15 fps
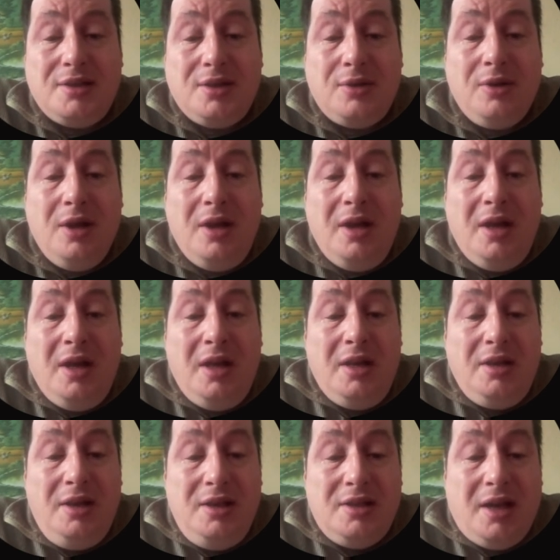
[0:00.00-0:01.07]
So
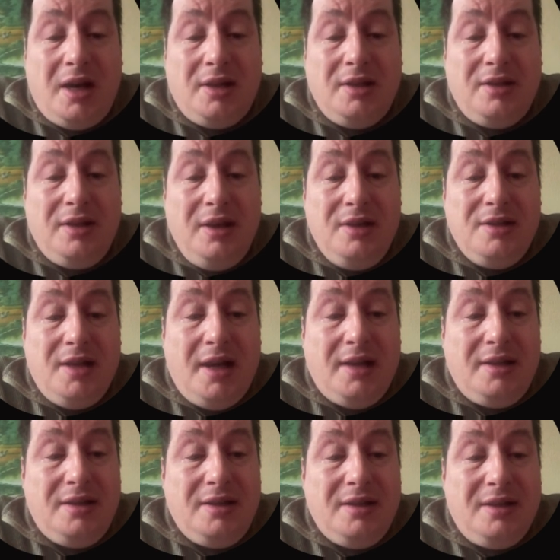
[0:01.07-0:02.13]
these are the things
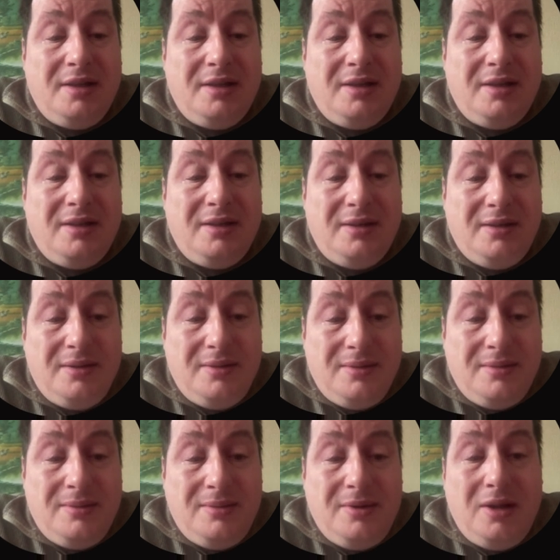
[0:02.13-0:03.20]
that
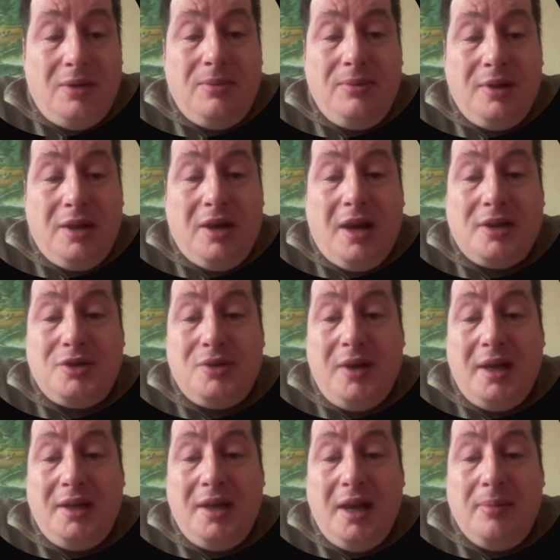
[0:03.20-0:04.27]
with regards to
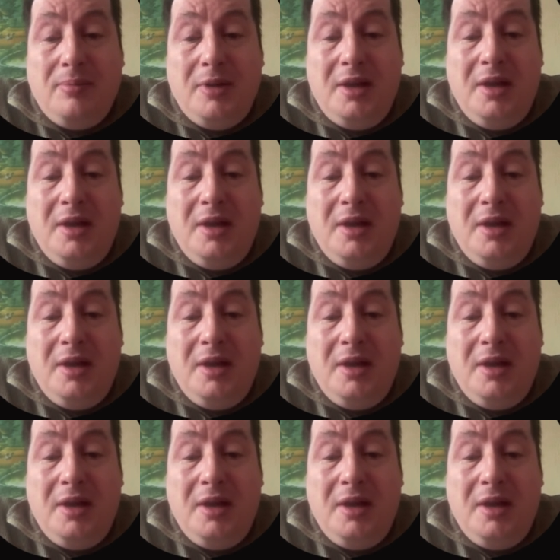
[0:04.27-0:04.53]
end game.